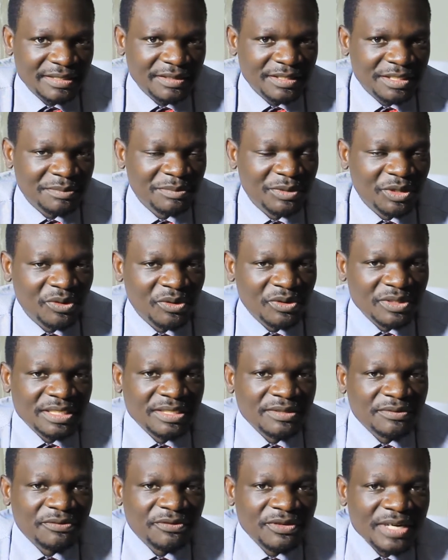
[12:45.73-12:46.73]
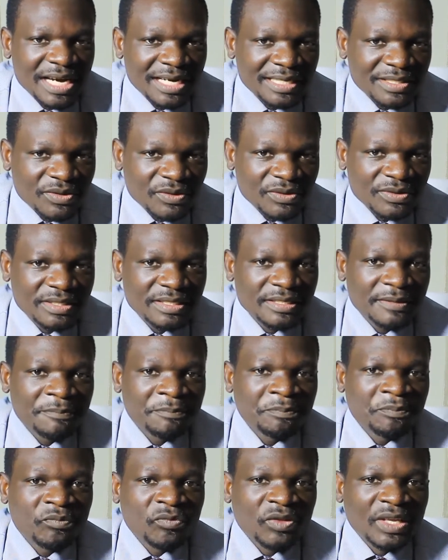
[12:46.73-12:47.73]
It's because fructose
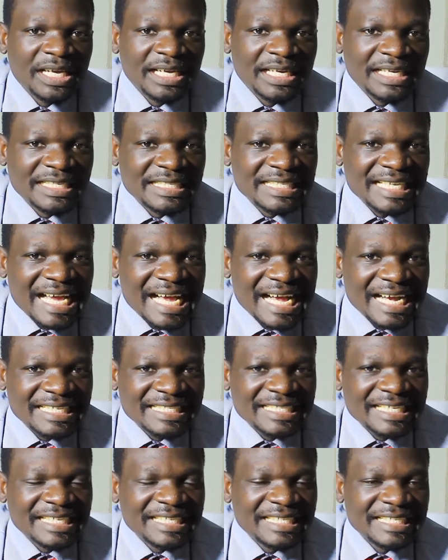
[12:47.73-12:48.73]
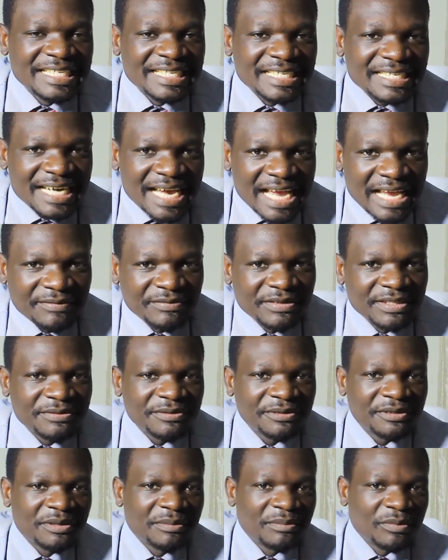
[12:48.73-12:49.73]
is actually derived
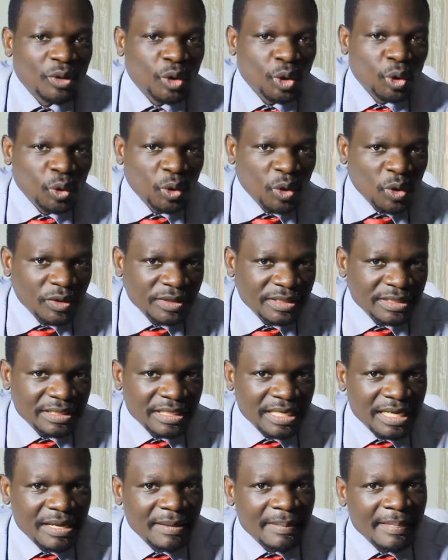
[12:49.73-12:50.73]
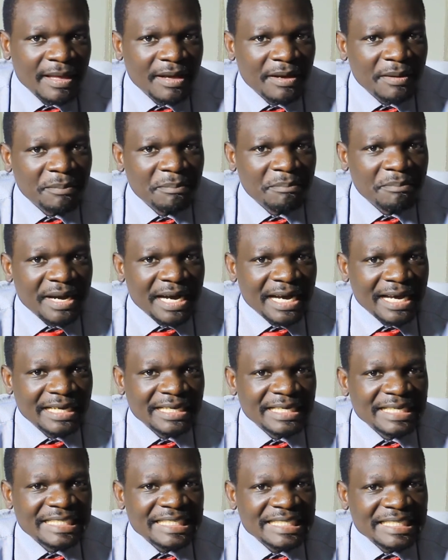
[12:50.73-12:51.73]
from glucose by
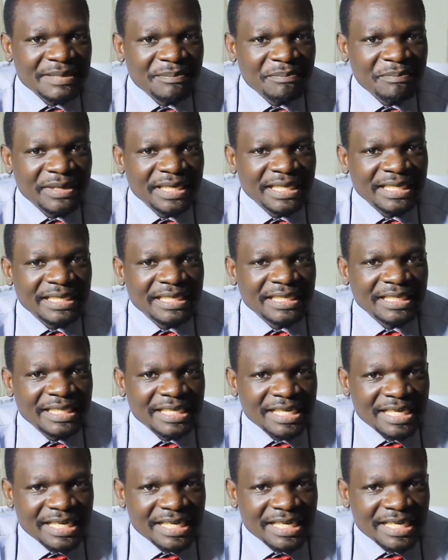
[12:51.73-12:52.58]
simply,